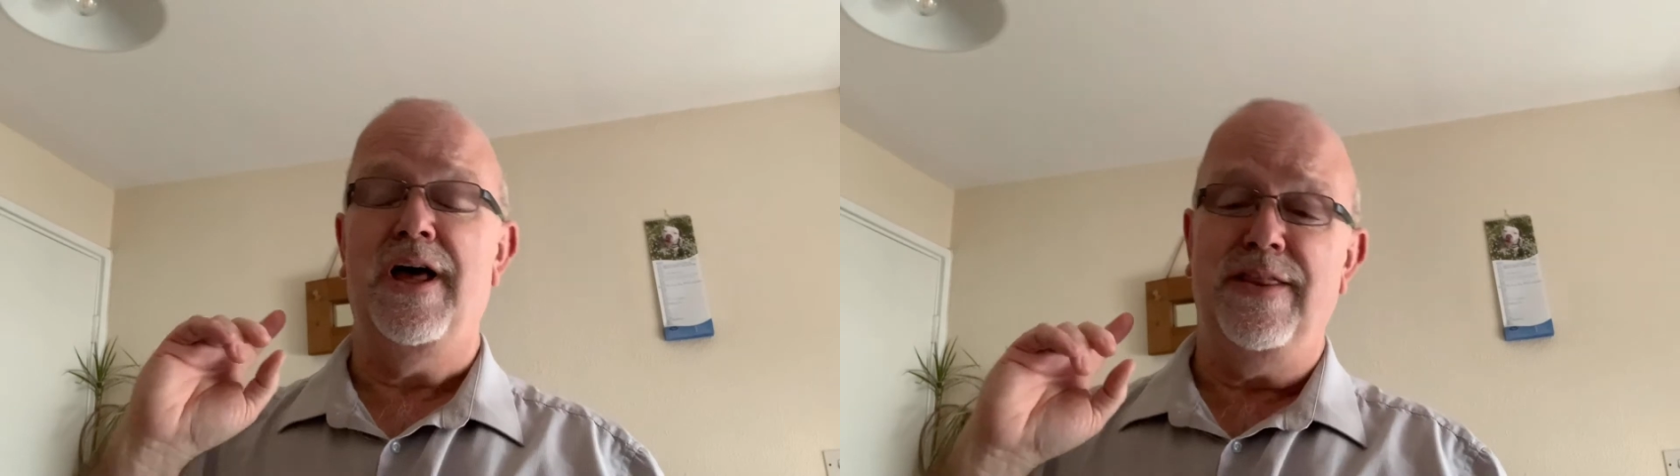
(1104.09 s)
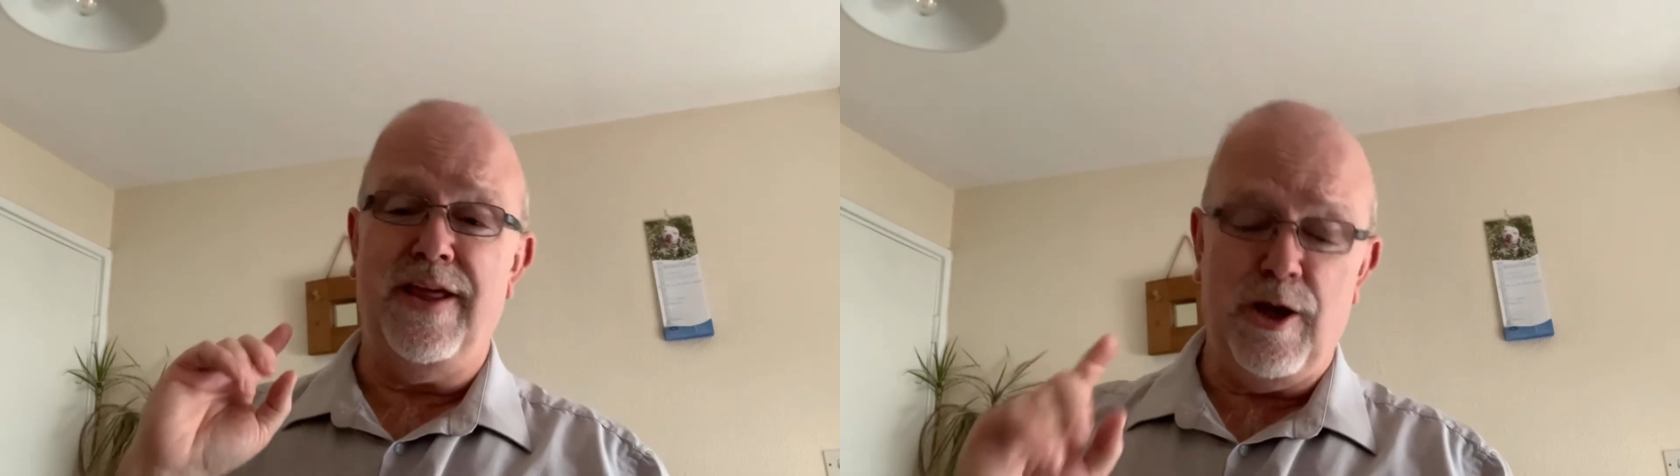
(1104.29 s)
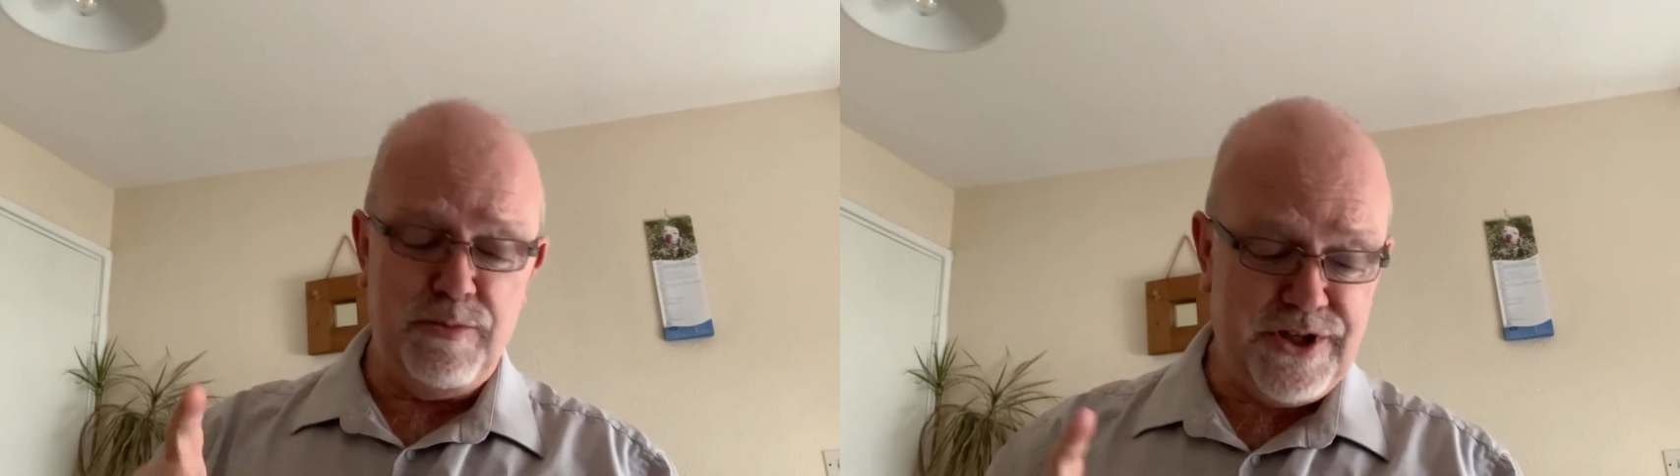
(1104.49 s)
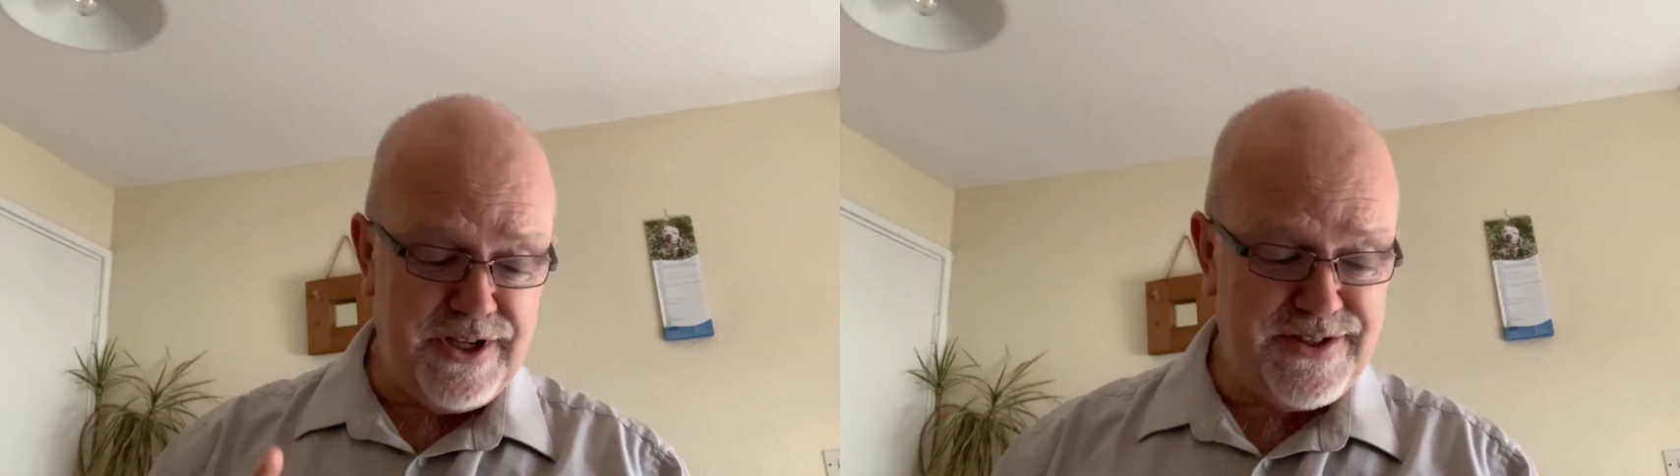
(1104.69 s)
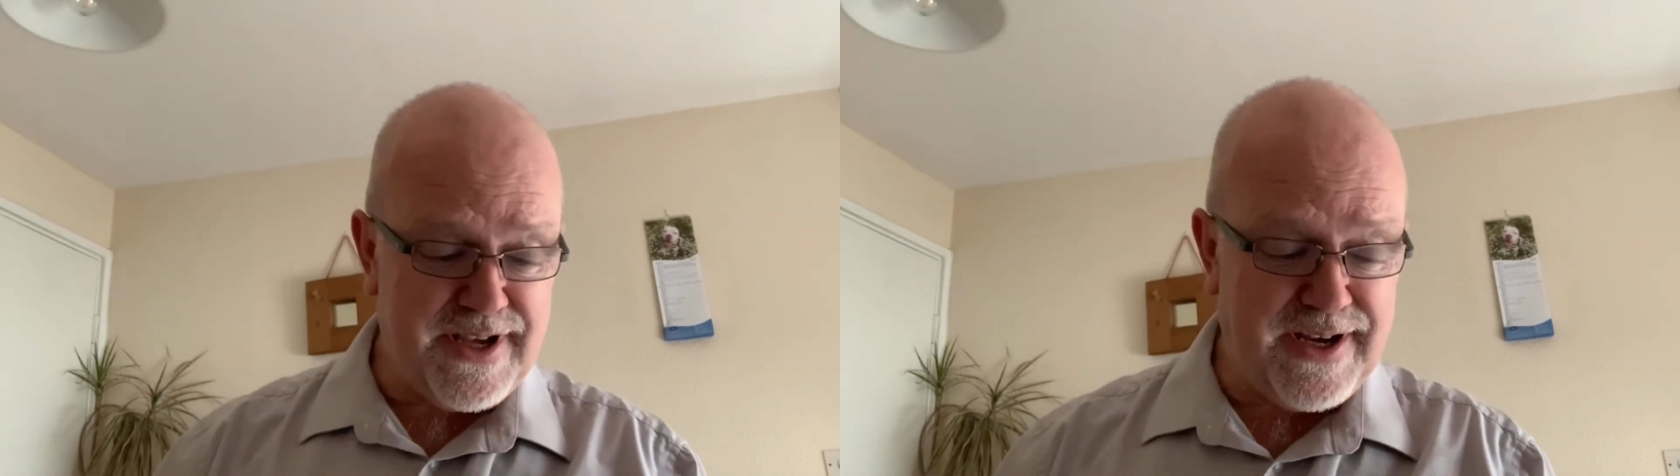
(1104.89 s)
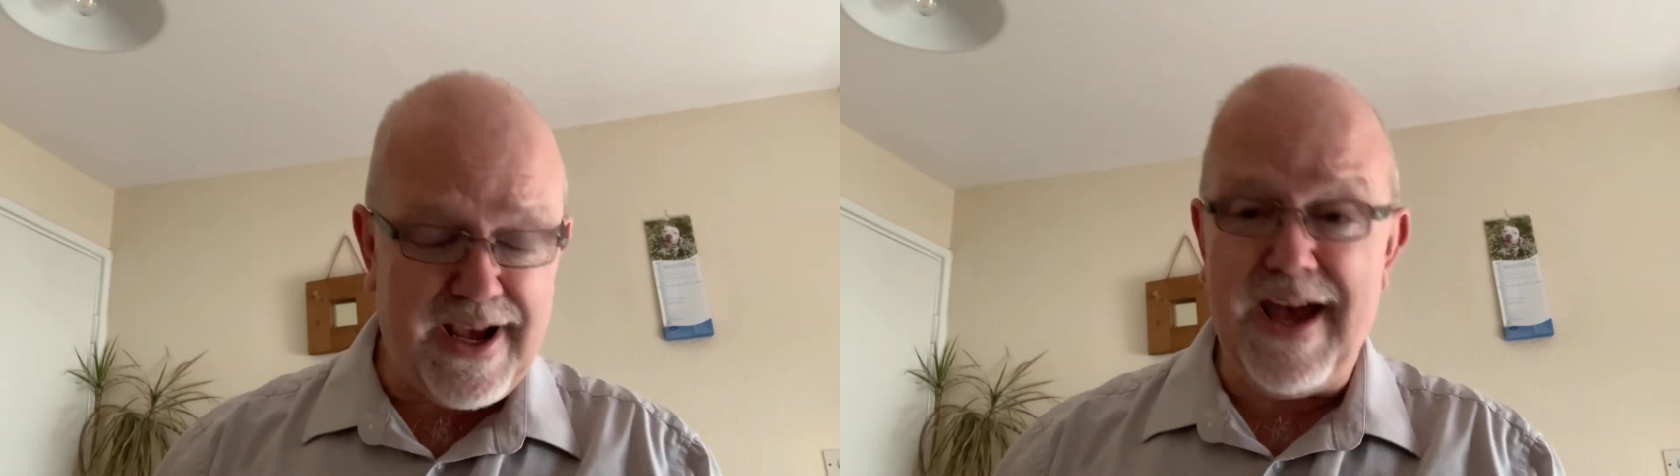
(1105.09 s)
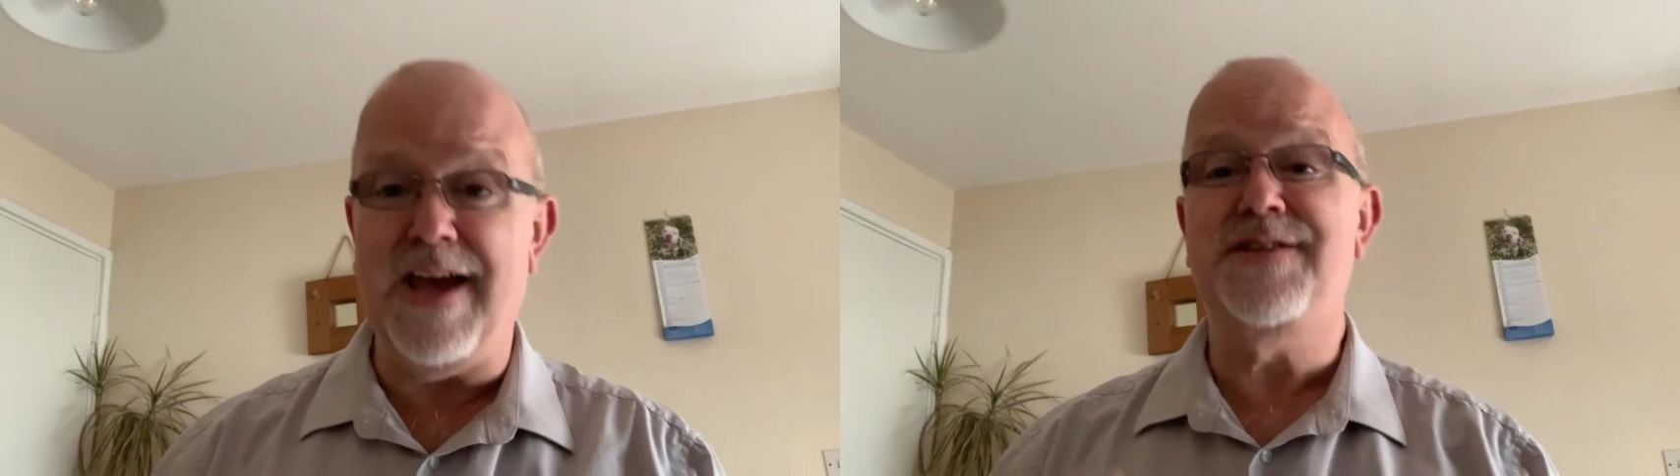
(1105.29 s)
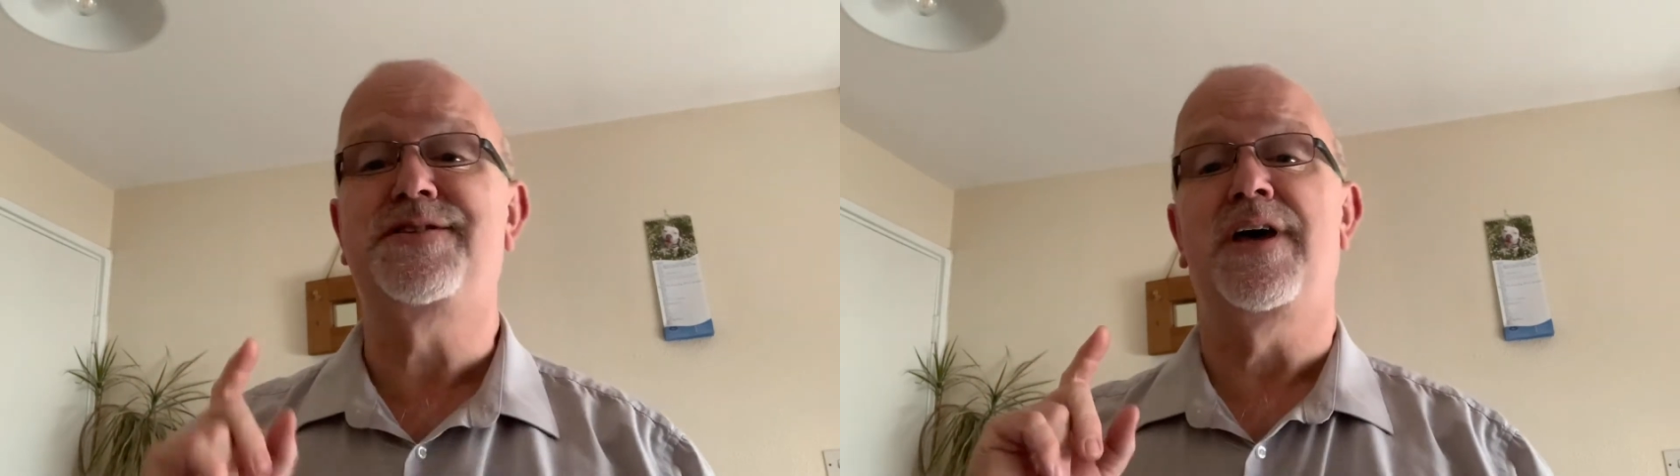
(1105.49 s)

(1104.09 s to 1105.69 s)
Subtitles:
The MG ZS,